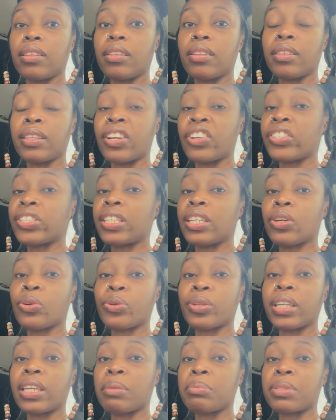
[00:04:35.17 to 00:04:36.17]
They're
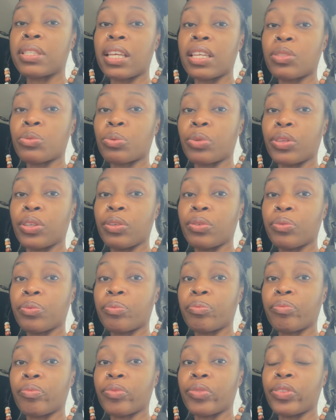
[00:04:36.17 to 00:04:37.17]
secretly obsessed with you.
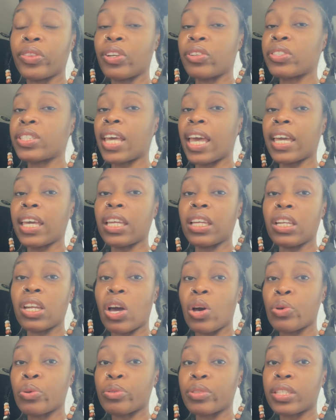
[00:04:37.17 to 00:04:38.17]
They're taking
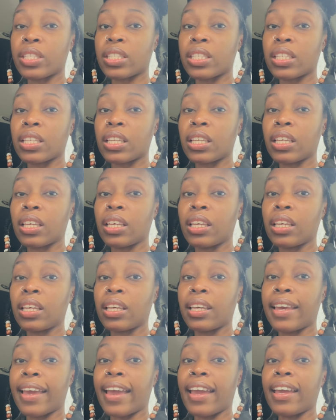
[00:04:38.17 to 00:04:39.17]
notes
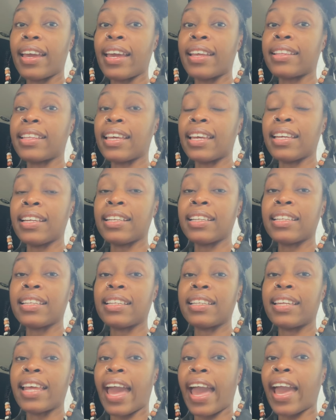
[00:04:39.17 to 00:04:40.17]
at the end of the
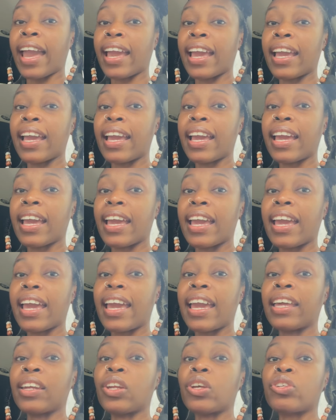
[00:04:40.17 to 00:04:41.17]
day,
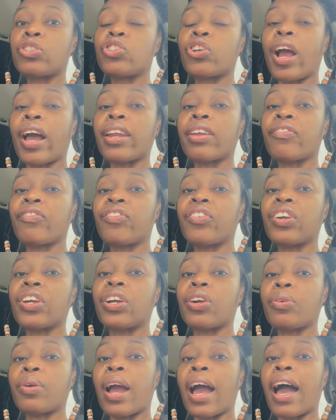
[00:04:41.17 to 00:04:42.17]
and they're trying to
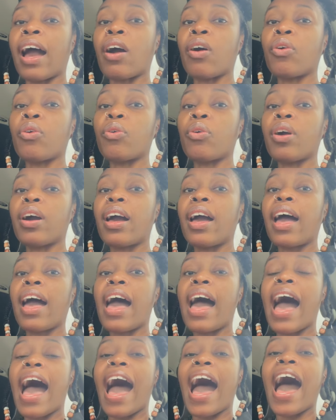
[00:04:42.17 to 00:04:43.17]
figure out
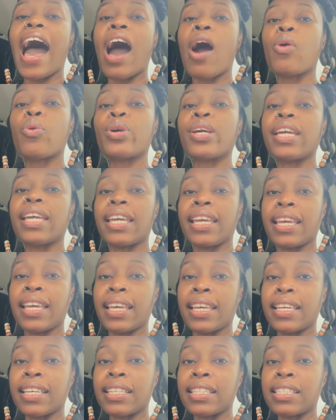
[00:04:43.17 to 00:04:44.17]
how it
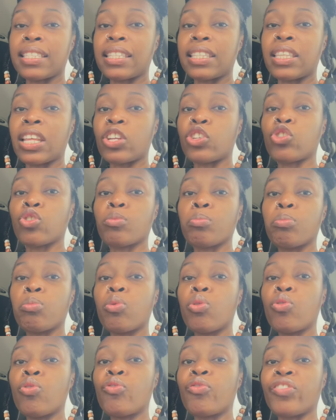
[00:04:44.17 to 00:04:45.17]
is that you're
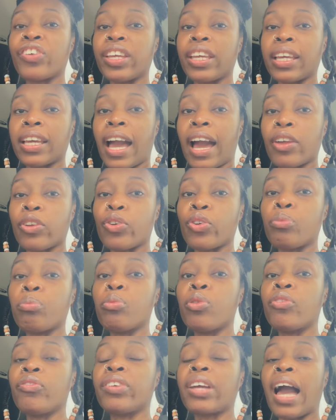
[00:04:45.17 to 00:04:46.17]
moving, how you're
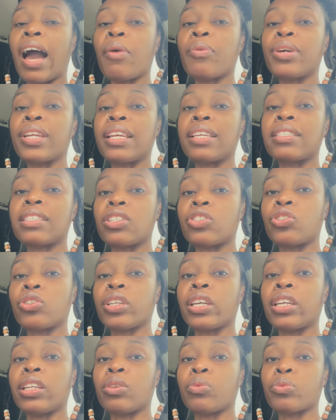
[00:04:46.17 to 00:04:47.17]
moving, how it is that you're
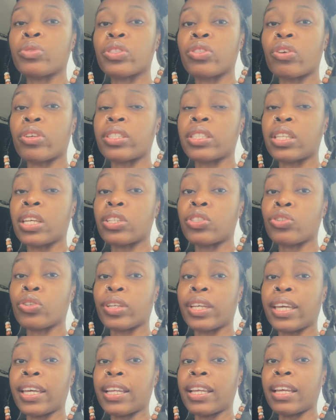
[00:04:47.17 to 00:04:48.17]
getting the results that you're
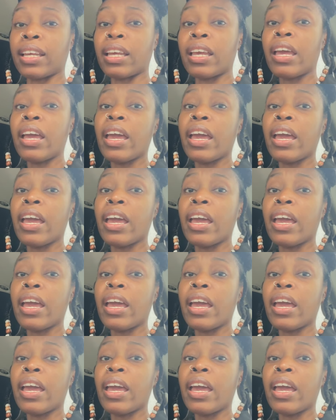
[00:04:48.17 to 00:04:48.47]
getting.